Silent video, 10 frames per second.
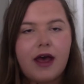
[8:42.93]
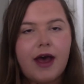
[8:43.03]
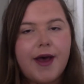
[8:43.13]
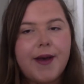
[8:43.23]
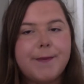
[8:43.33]

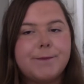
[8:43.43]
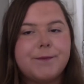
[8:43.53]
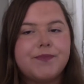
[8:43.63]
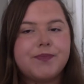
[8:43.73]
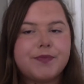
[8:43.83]
Whereas
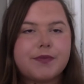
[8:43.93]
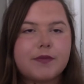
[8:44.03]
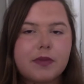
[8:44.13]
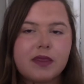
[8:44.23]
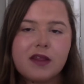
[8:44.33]

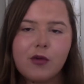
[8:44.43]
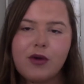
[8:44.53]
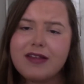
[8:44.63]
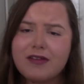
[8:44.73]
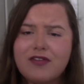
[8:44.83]

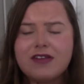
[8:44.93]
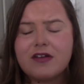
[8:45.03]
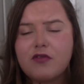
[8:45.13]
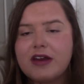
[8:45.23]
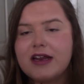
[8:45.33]
if it's
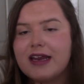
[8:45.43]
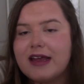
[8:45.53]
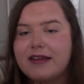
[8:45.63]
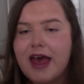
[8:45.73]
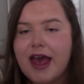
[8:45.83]
a really
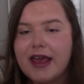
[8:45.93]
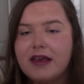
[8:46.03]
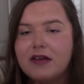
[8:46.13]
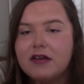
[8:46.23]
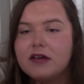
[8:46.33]
clear day,